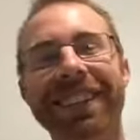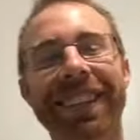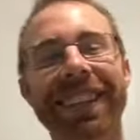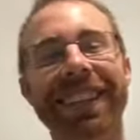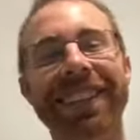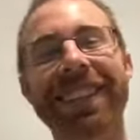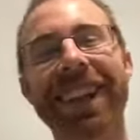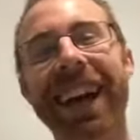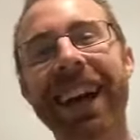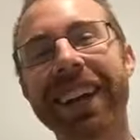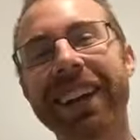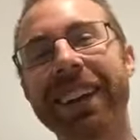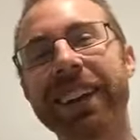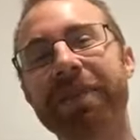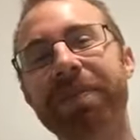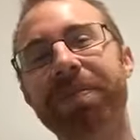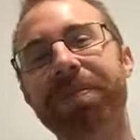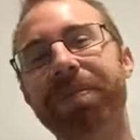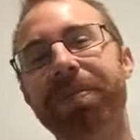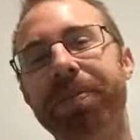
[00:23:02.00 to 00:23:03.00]
Exactly.
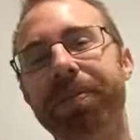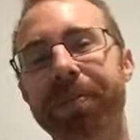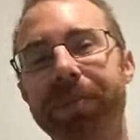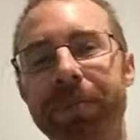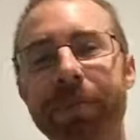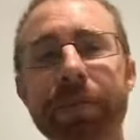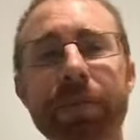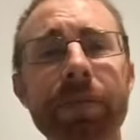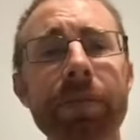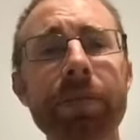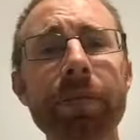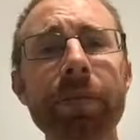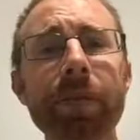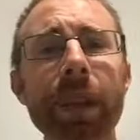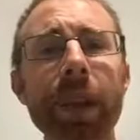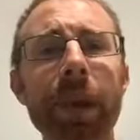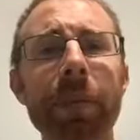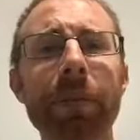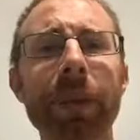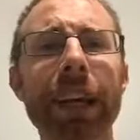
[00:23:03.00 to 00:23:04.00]

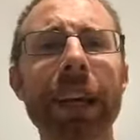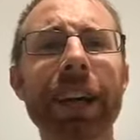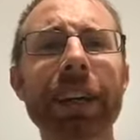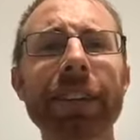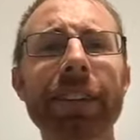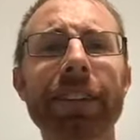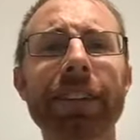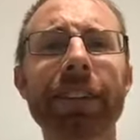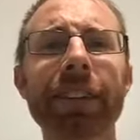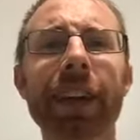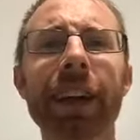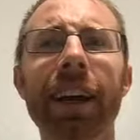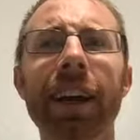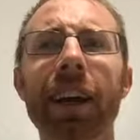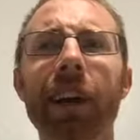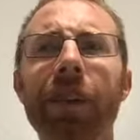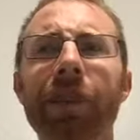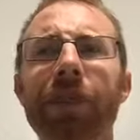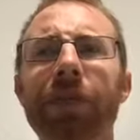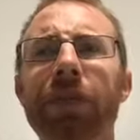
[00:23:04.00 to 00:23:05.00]
Because
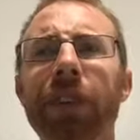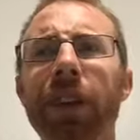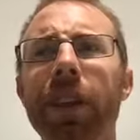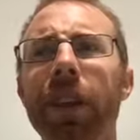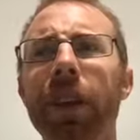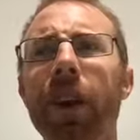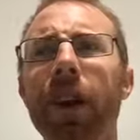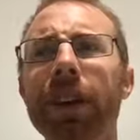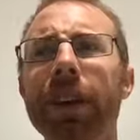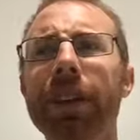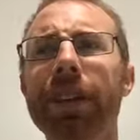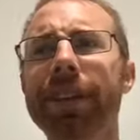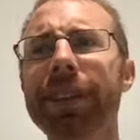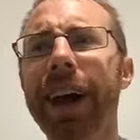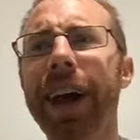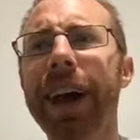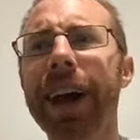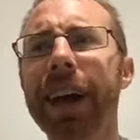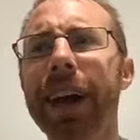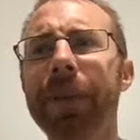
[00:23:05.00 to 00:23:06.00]
for the longest
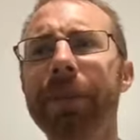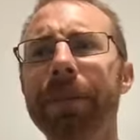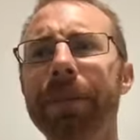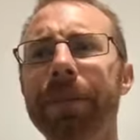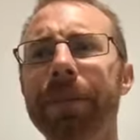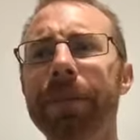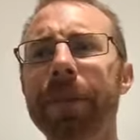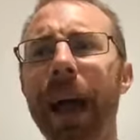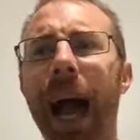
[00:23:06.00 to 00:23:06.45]
time,